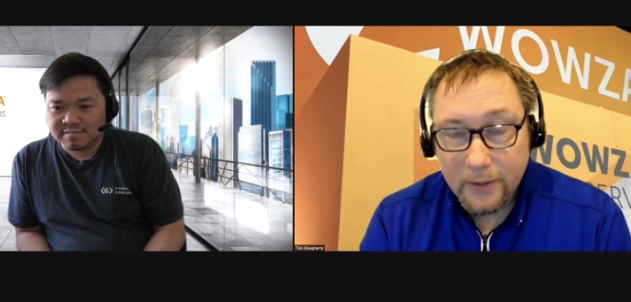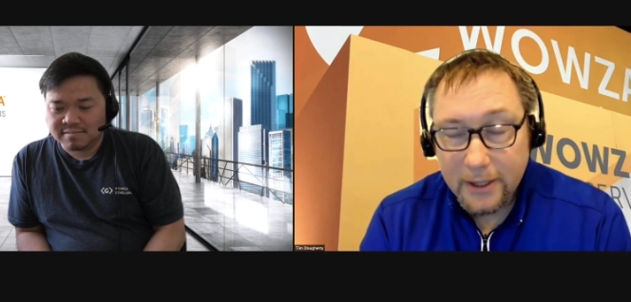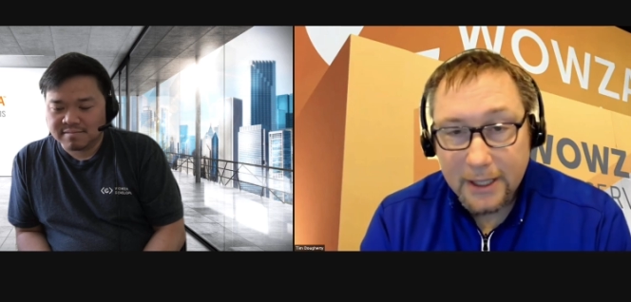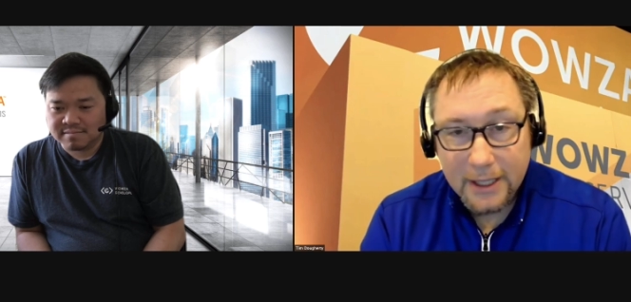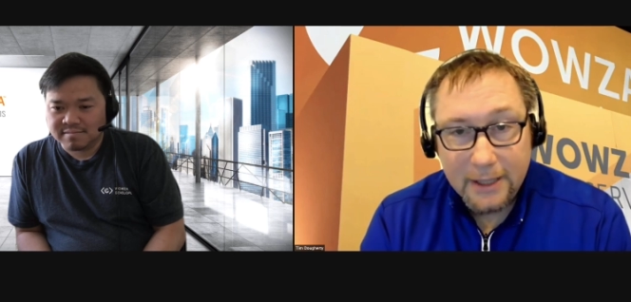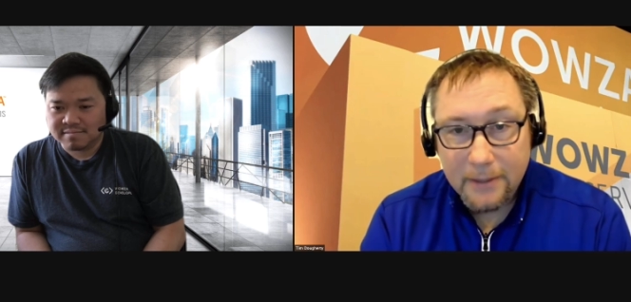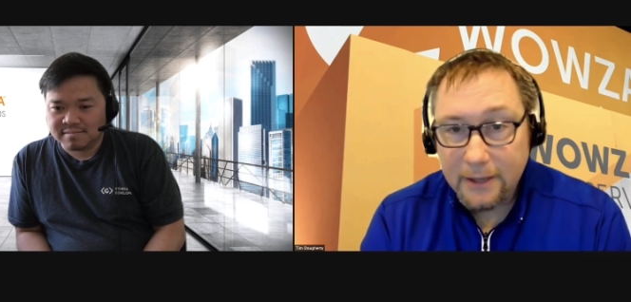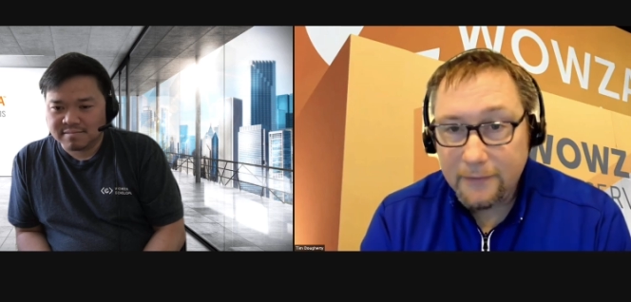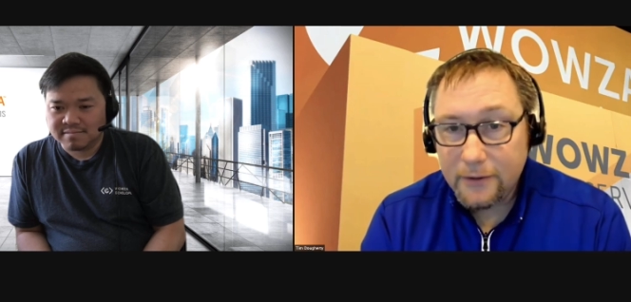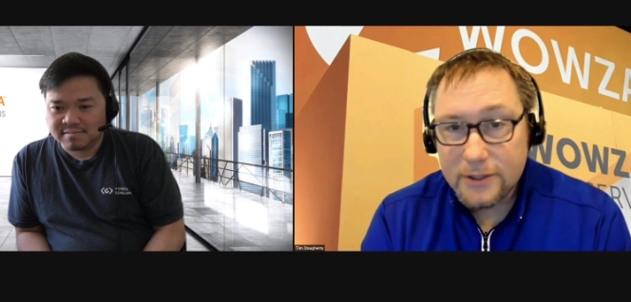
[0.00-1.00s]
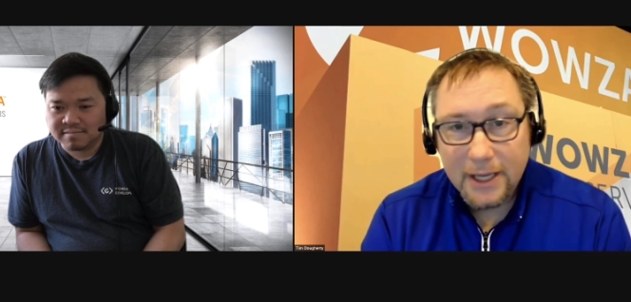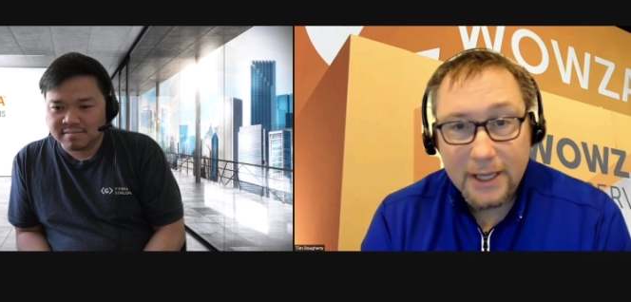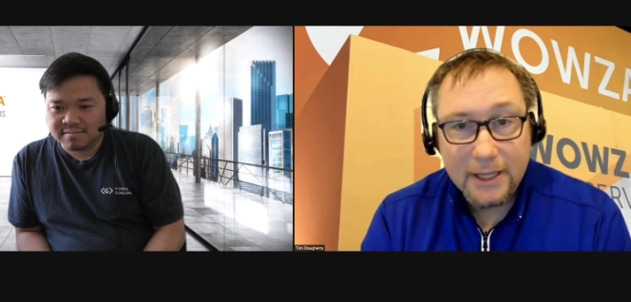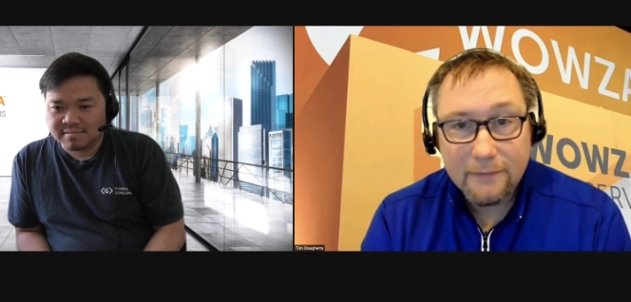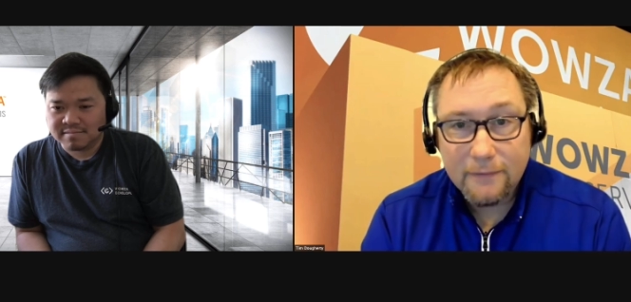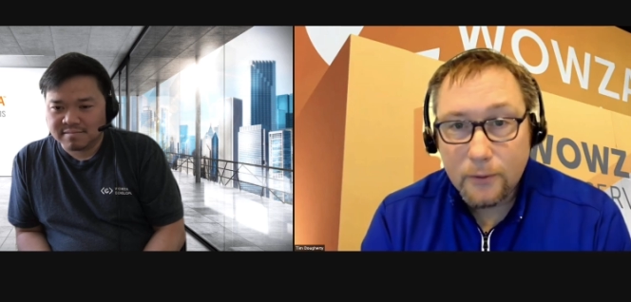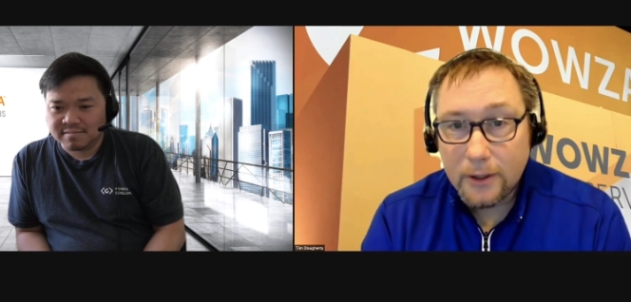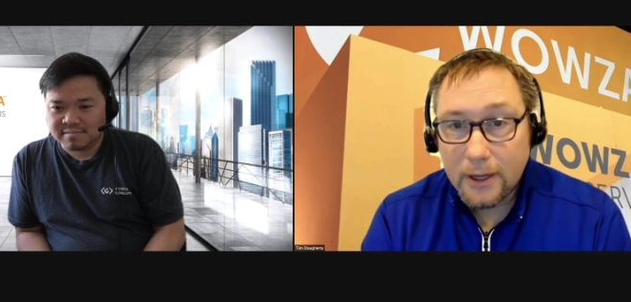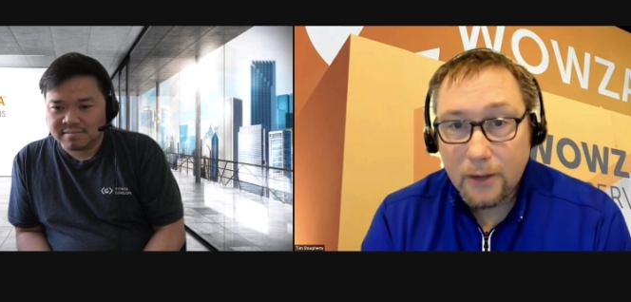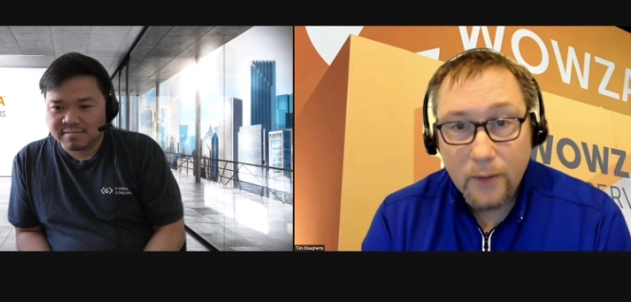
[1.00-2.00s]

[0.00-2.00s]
Speaker 1: So I think anybody, if you're scaling for a